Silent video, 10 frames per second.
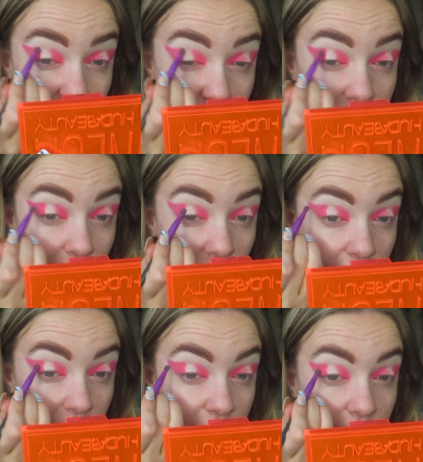
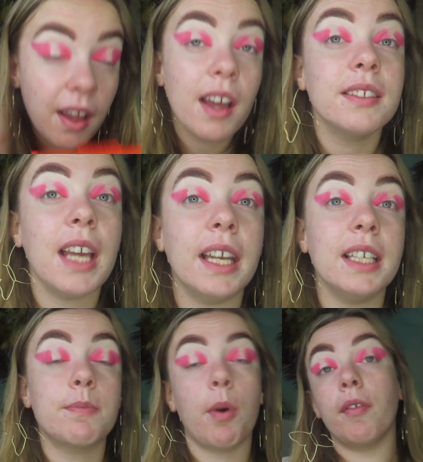that
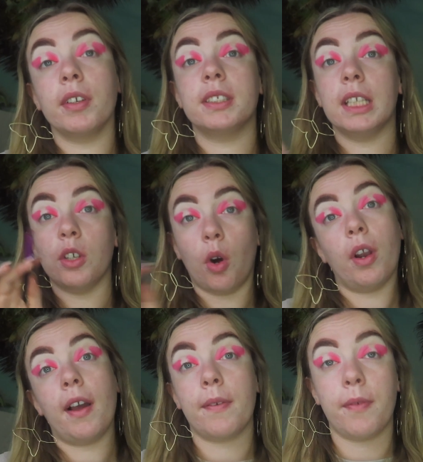Teddy's brothers did not
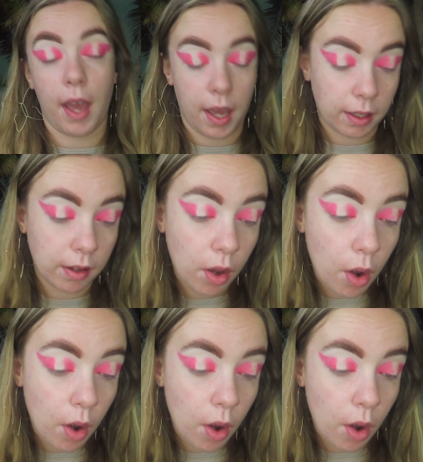like Faye.